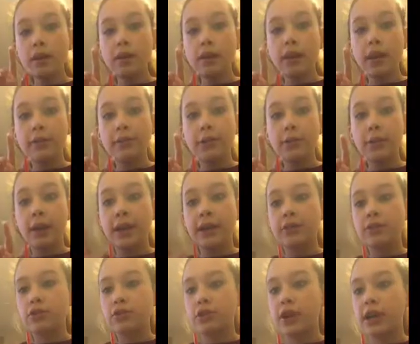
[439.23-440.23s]
Never
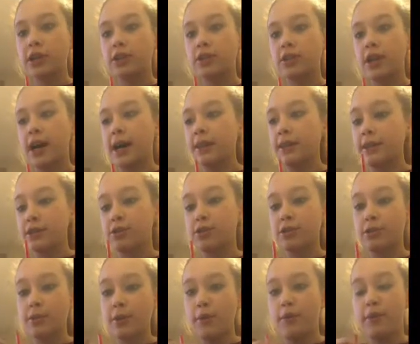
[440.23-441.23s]
mind, scratch that. This
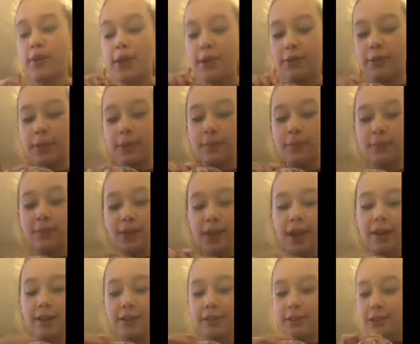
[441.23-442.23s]
one's my favorite.
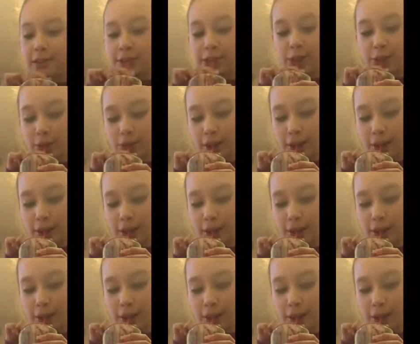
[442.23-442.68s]
I love this one. Oh my